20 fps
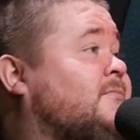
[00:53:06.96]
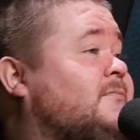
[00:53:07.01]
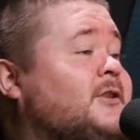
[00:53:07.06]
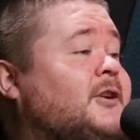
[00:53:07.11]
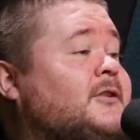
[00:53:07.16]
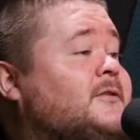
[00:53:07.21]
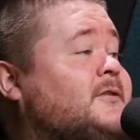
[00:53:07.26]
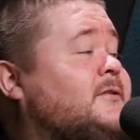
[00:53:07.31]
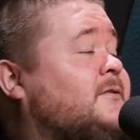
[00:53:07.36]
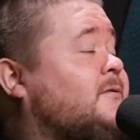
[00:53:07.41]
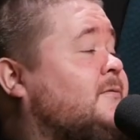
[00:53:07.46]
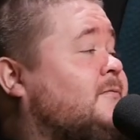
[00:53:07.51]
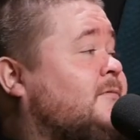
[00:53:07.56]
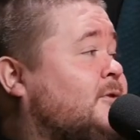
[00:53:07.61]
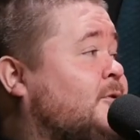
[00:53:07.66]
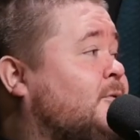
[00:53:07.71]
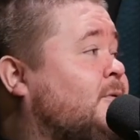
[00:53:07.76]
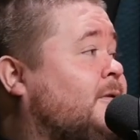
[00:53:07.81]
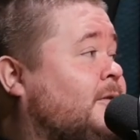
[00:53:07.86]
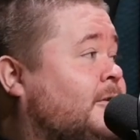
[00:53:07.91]
nuts
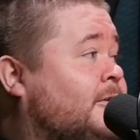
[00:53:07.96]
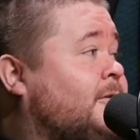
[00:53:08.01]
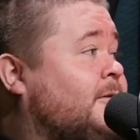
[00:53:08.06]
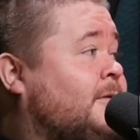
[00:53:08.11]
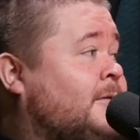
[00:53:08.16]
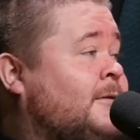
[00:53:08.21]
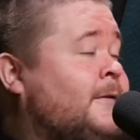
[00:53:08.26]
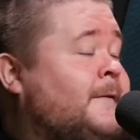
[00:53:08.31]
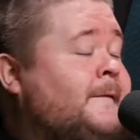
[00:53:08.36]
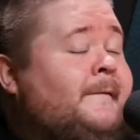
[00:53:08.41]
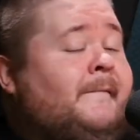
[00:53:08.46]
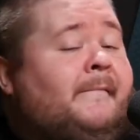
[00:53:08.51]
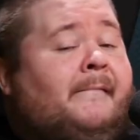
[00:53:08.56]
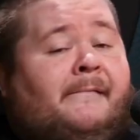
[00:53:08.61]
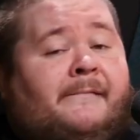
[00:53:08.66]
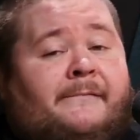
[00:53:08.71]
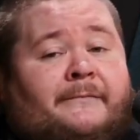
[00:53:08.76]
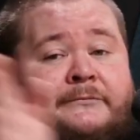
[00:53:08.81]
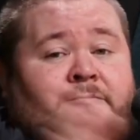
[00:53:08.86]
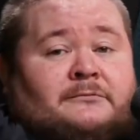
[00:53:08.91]
go through.
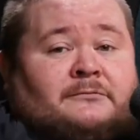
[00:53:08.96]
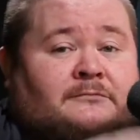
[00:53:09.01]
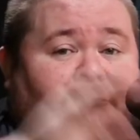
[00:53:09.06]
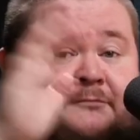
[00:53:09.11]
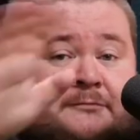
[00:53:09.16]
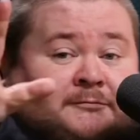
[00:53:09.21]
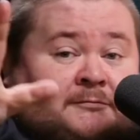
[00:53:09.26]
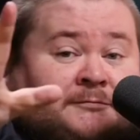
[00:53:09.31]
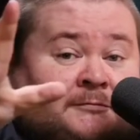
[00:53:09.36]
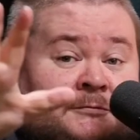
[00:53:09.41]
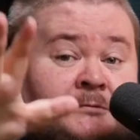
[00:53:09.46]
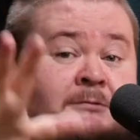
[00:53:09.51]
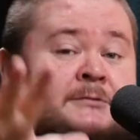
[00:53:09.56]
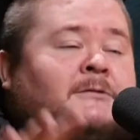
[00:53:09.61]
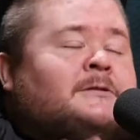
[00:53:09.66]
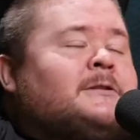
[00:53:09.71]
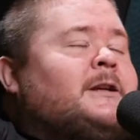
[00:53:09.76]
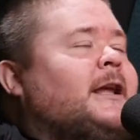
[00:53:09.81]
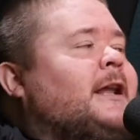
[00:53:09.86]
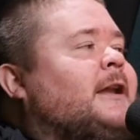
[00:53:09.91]

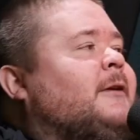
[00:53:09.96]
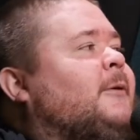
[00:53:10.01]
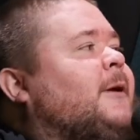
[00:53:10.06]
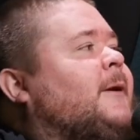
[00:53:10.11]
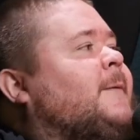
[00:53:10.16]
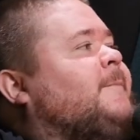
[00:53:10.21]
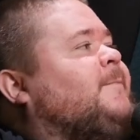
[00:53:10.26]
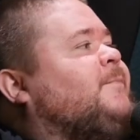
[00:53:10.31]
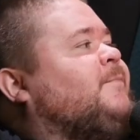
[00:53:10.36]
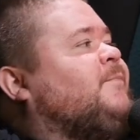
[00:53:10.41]
Right. Anyway.